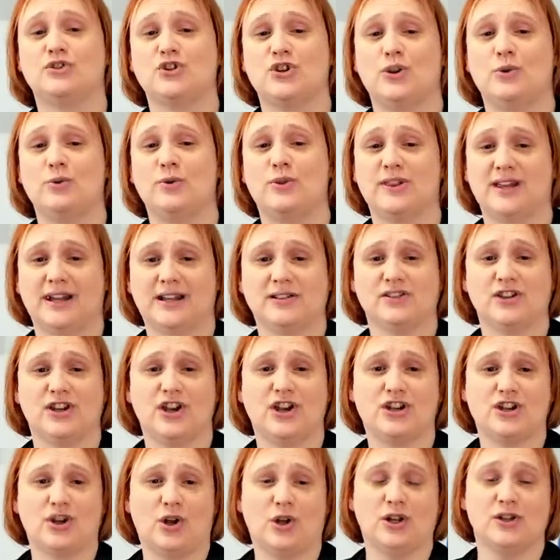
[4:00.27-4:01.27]

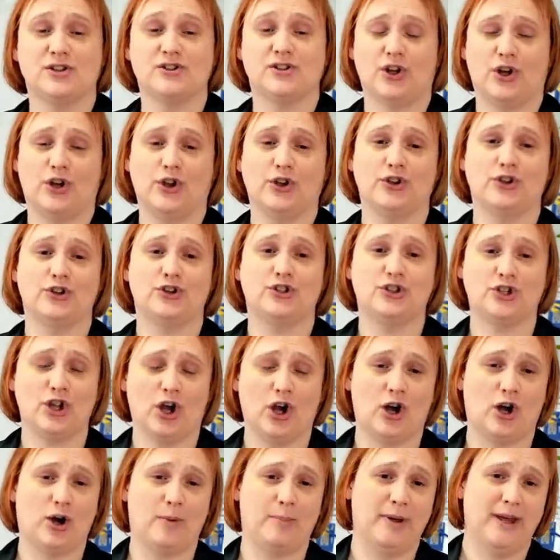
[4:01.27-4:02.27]
$2,000 on
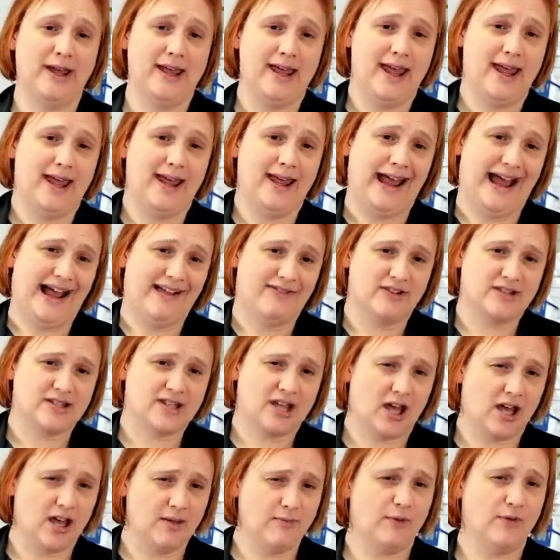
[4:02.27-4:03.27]
top. At the
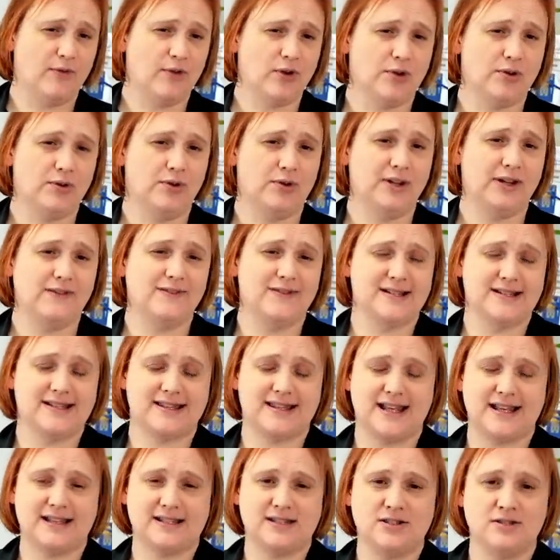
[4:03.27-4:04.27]
time of recording this,
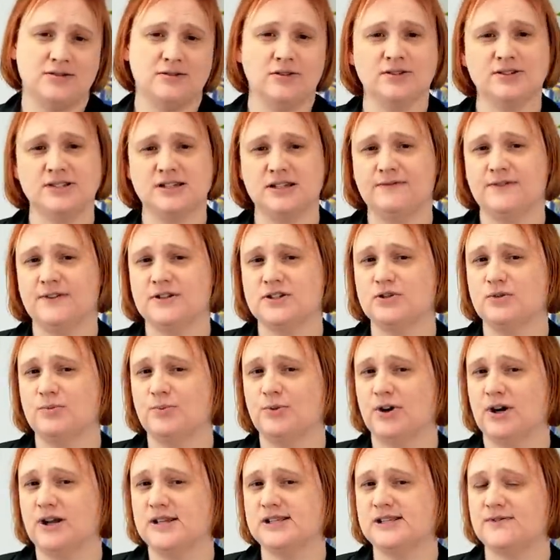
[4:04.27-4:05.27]
there's not an official
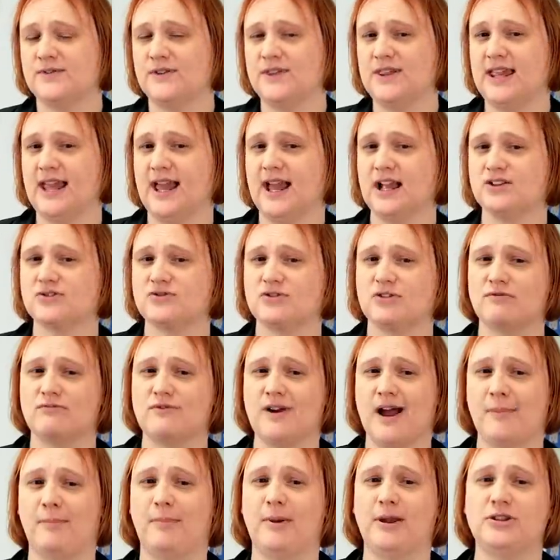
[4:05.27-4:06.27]
price for the extra
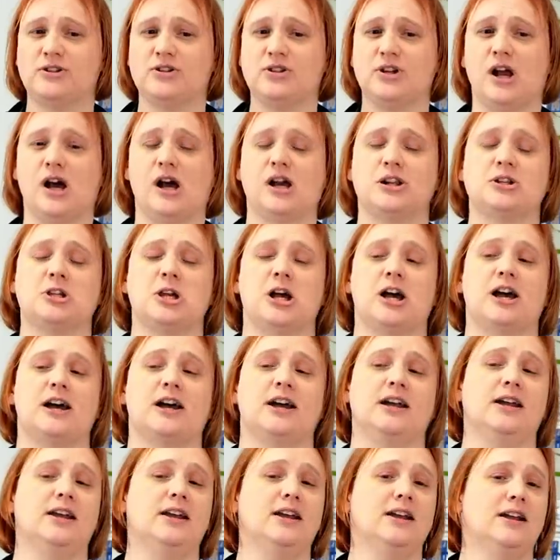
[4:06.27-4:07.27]
rapid
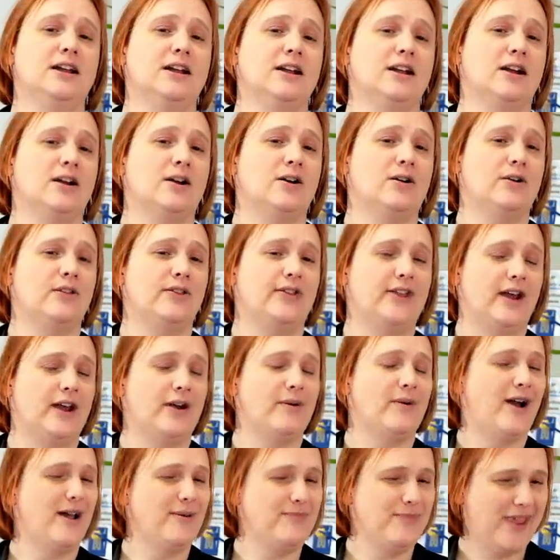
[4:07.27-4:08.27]
charger,
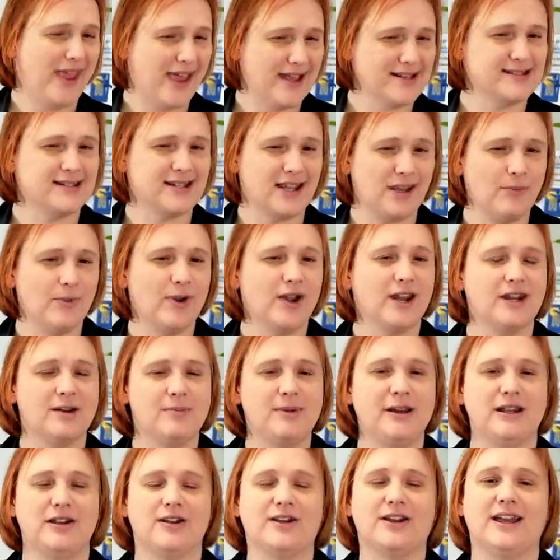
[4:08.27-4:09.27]
although I'm guessing we're going to
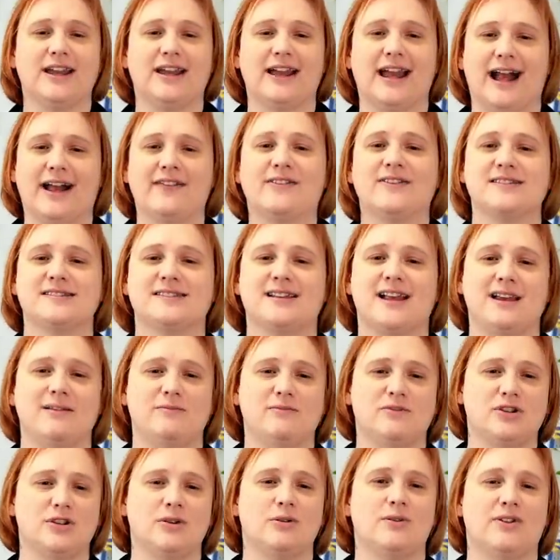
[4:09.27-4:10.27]
be looking at the
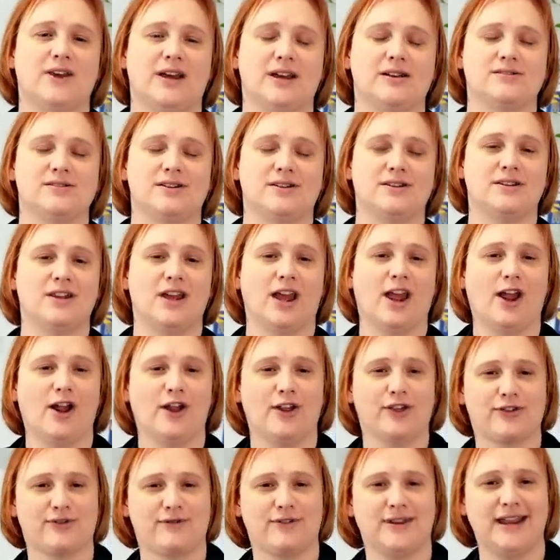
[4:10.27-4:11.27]
same
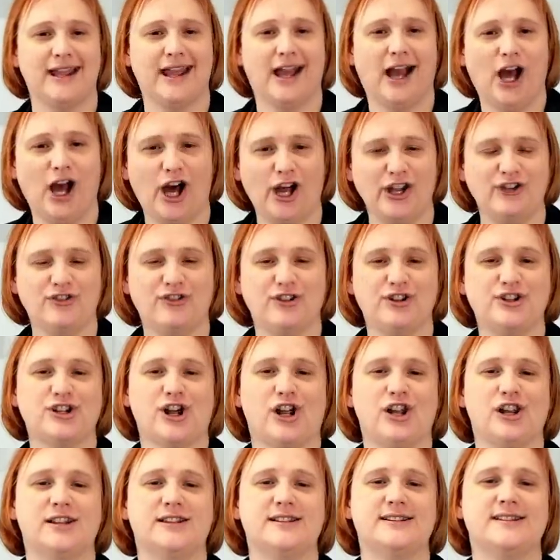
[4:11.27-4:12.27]

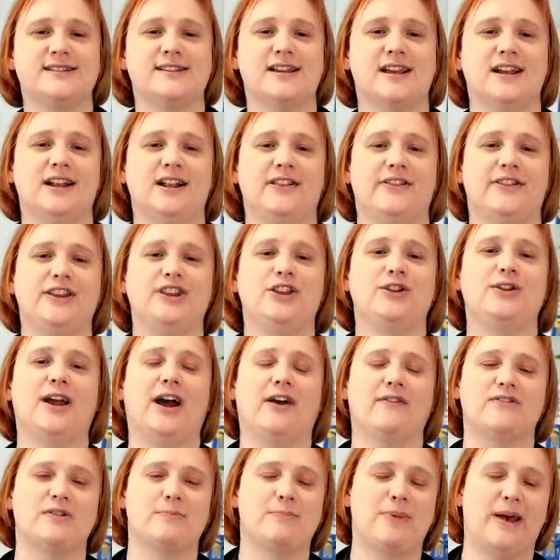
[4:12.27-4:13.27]
$2,300 that you'd
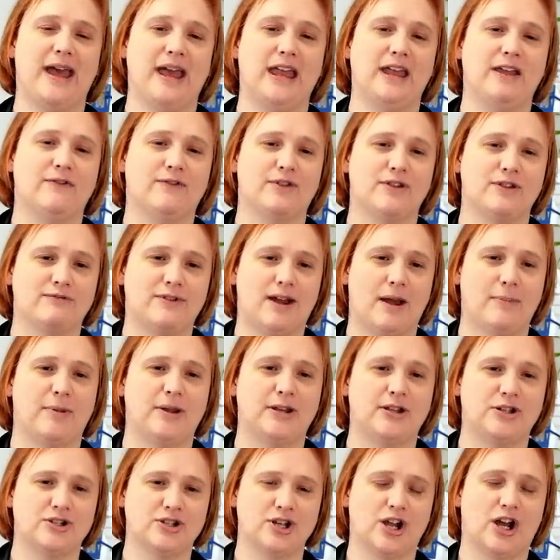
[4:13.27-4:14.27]
have to pay for the
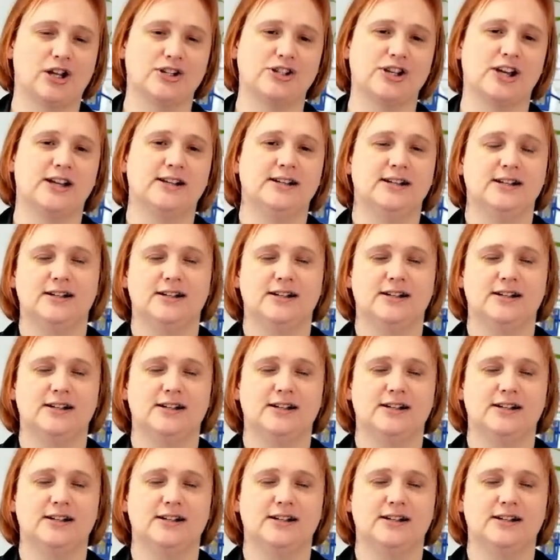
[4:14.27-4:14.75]
rapid charger